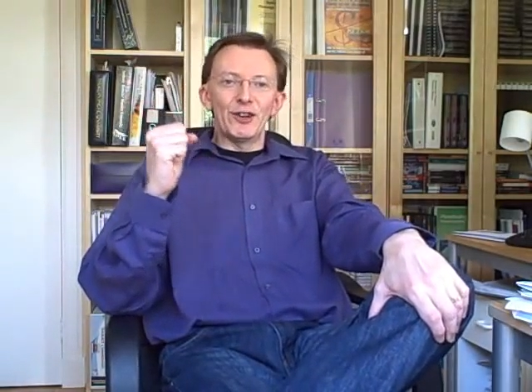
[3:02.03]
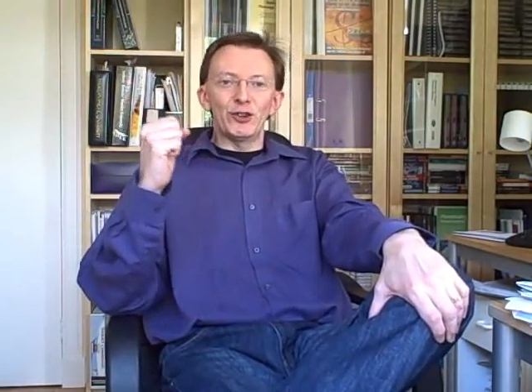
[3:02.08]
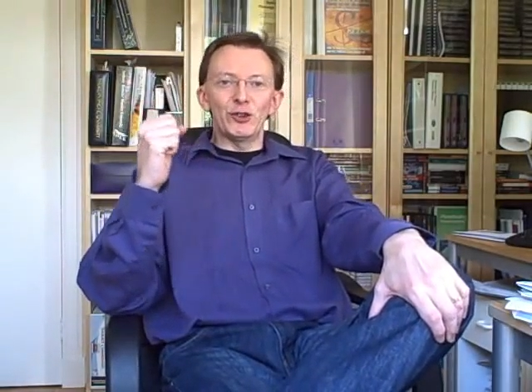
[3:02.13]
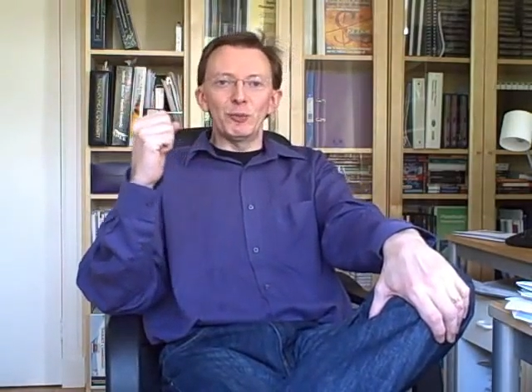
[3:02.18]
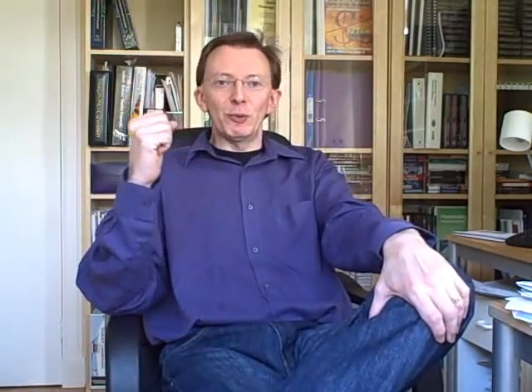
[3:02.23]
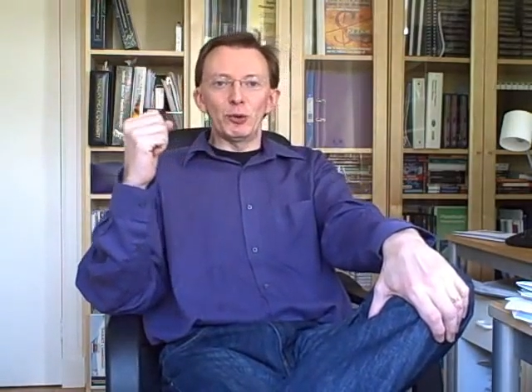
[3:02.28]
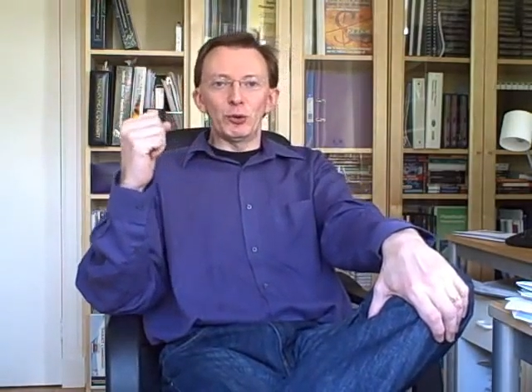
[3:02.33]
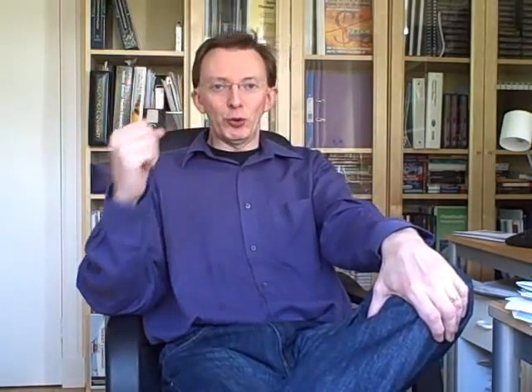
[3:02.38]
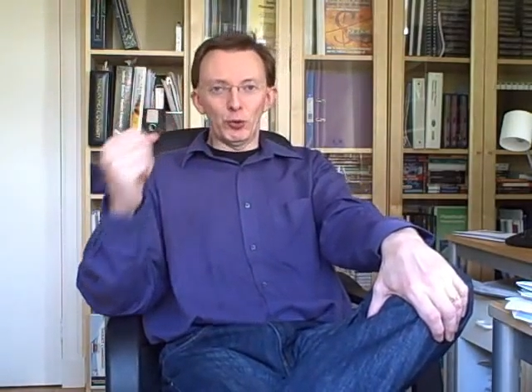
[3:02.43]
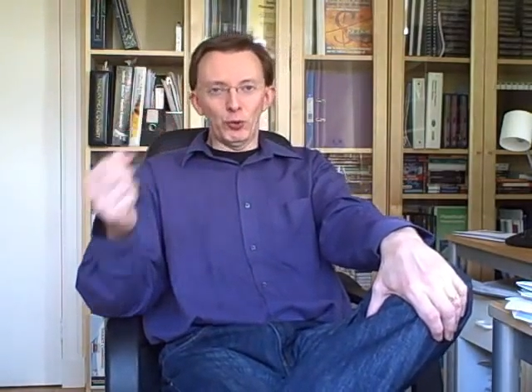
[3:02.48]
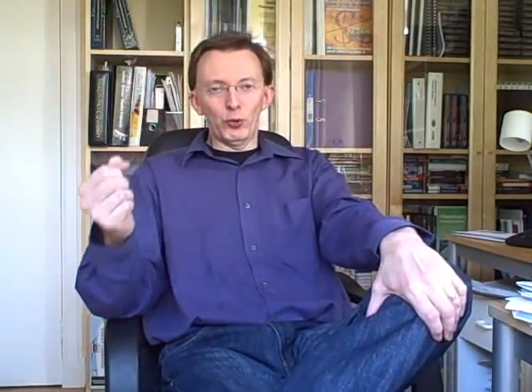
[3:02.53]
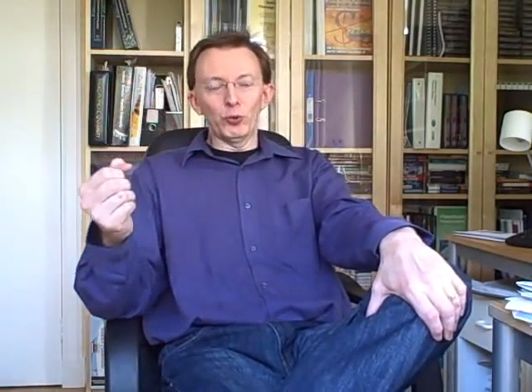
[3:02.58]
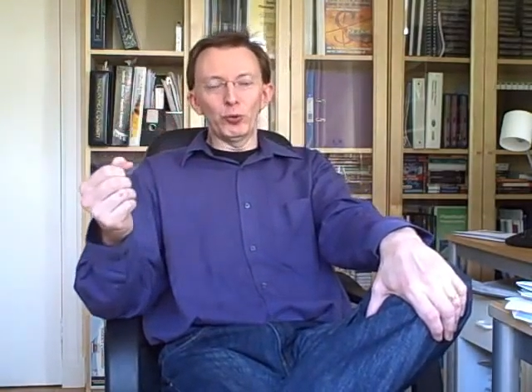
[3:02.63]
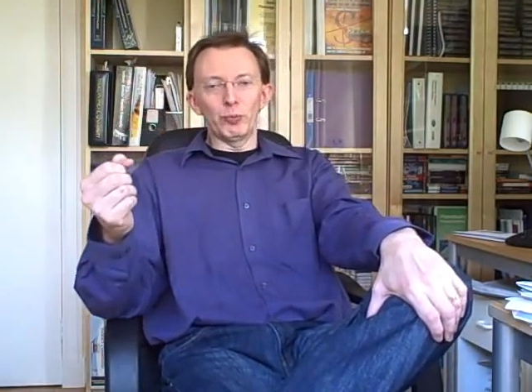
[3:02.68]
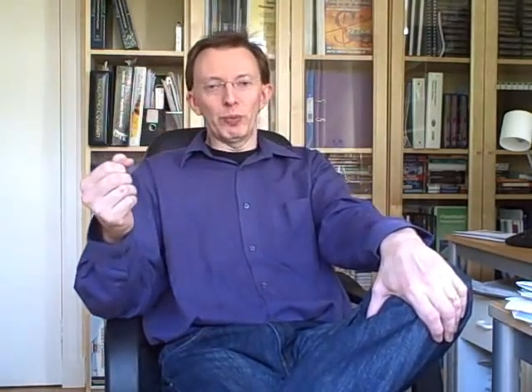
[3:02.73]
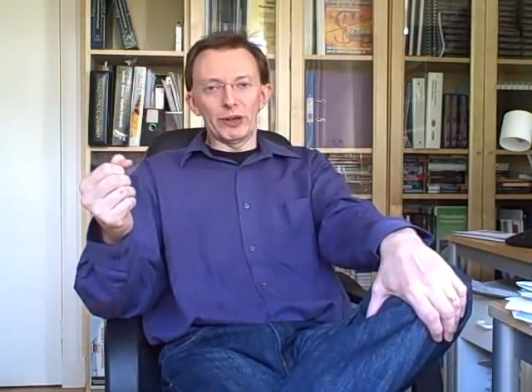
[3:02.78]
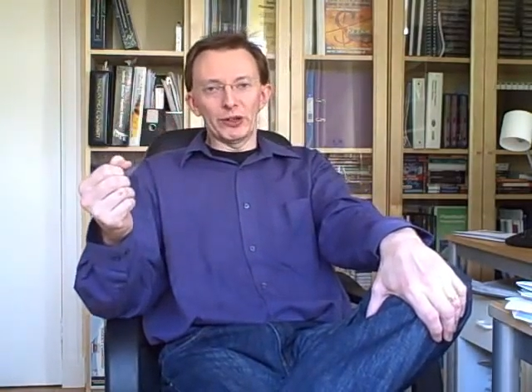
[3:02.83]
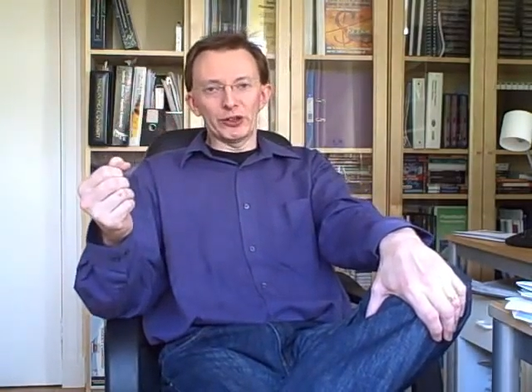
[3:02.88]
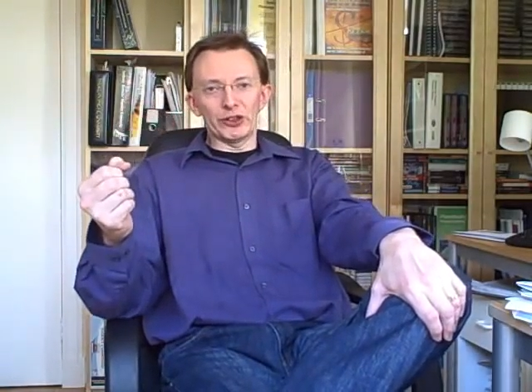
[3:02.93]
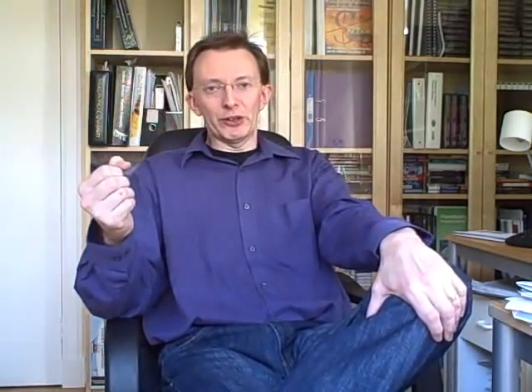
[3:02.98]
to be
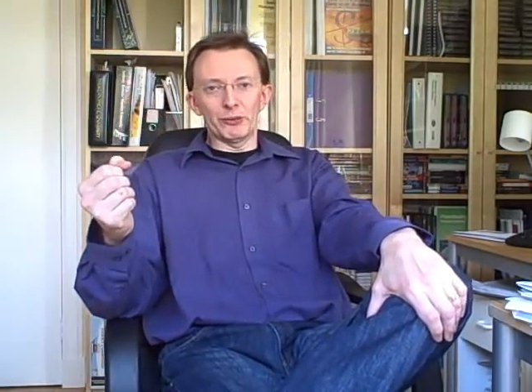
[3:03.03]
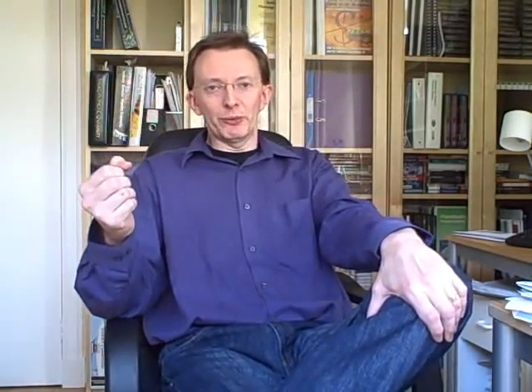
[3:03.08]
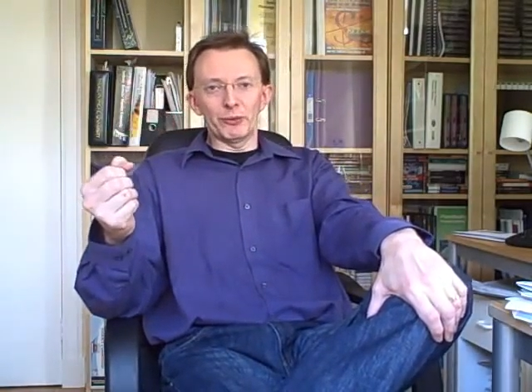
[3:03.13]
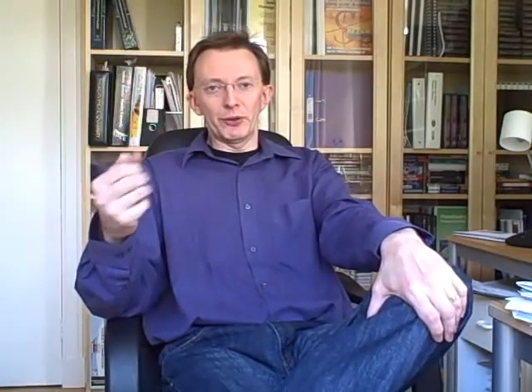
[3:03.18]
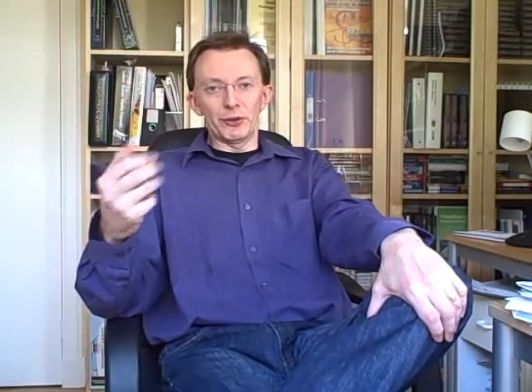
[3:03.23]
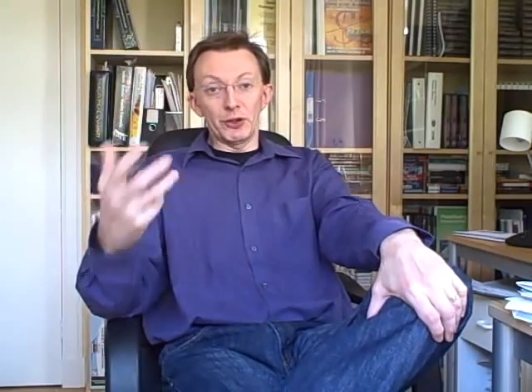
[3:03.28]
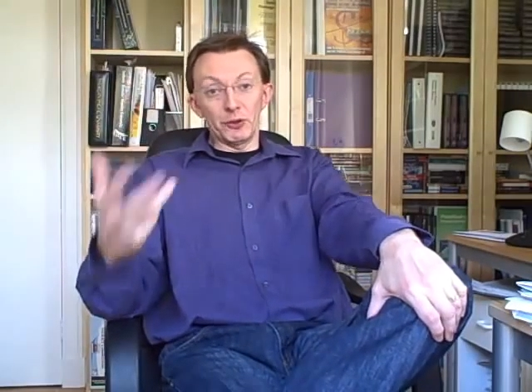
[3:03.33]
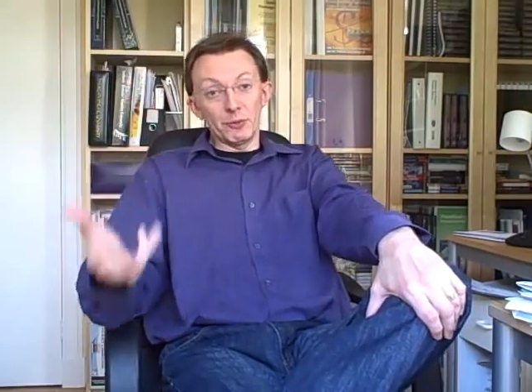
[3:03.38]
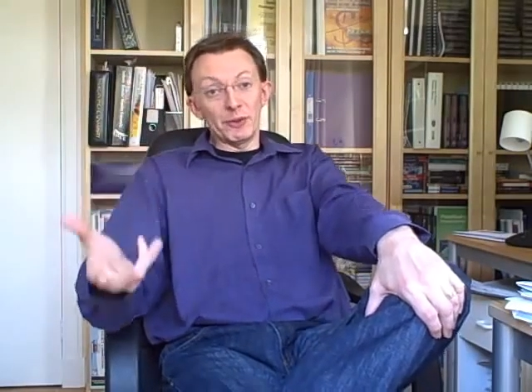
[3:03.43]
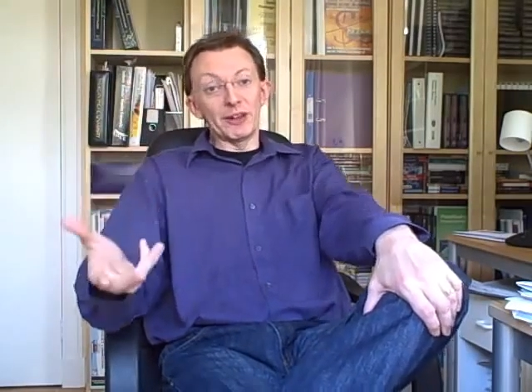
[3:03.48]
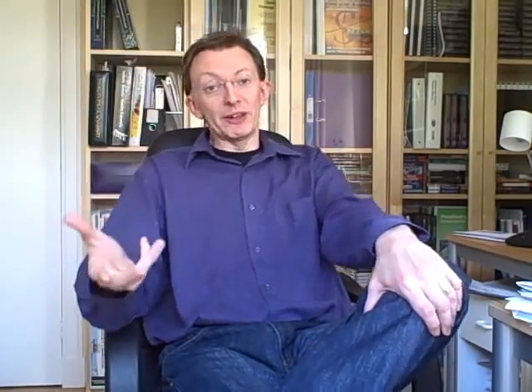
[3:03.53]
told by someone that you